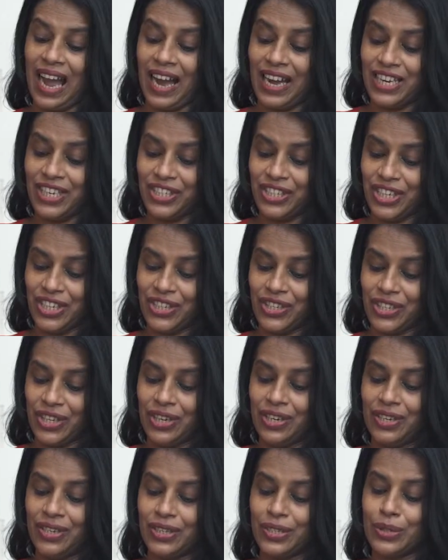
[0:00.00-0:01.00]
Thai
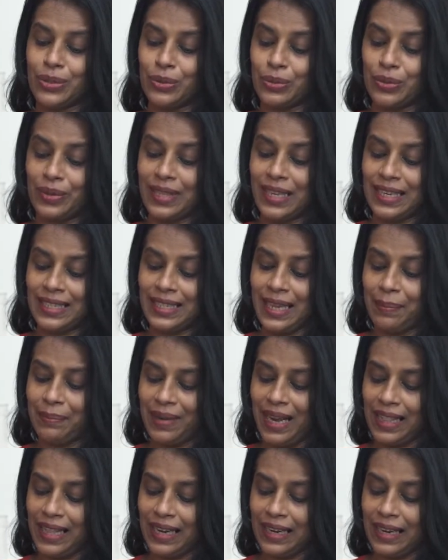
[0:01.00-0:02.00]
ginger. So there's some
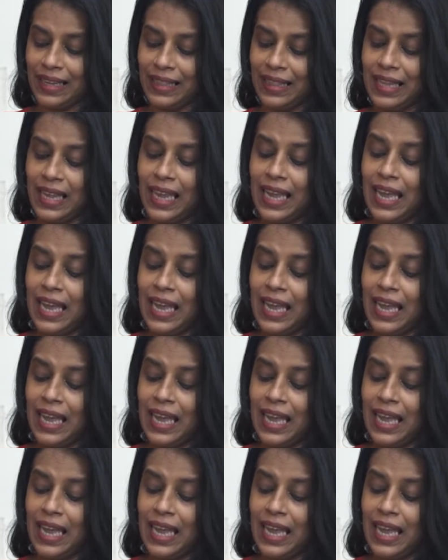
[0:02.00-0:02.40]
galangal,